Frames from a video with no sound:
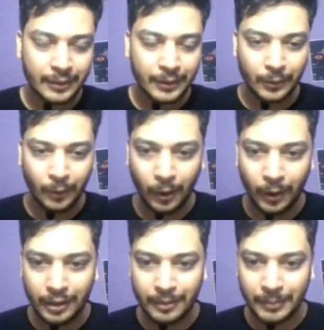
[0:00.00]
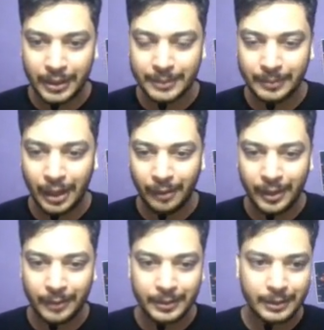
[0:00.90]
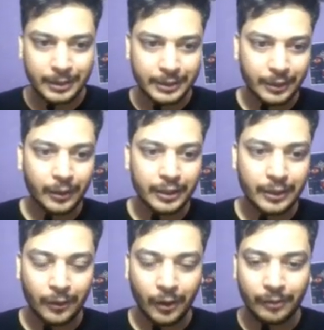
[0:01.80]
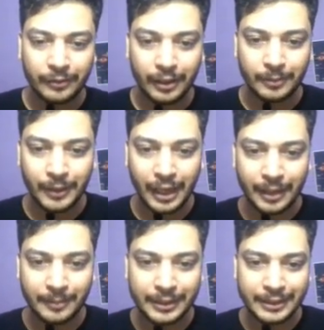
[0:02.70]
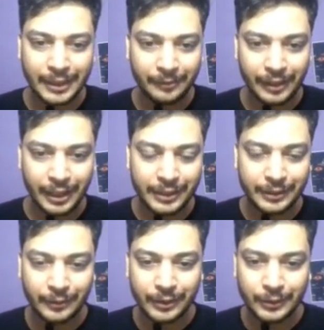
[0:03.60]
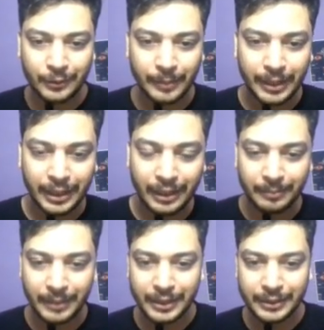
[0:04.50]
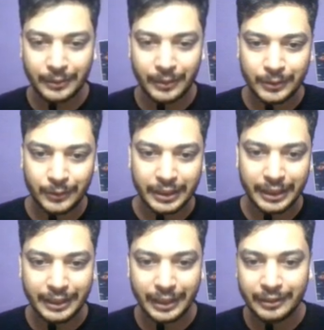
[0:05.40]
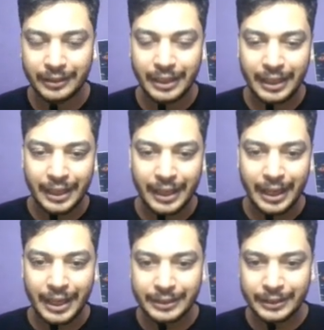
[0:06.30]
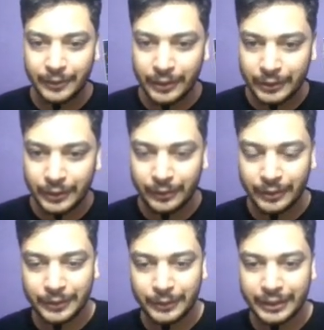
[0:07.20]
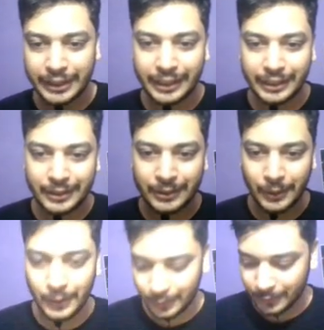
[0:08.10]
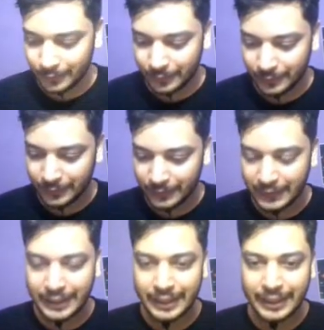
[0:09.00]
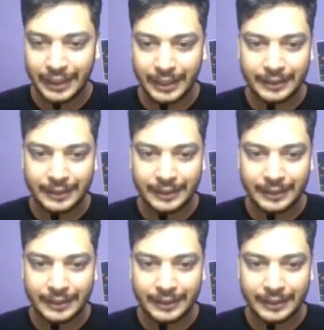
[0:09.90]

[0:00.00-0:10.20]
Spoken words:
you all must be aware with the zeroth law of thermodynamics. If a is equals to b and b is equals to c, then a is equals to c. So in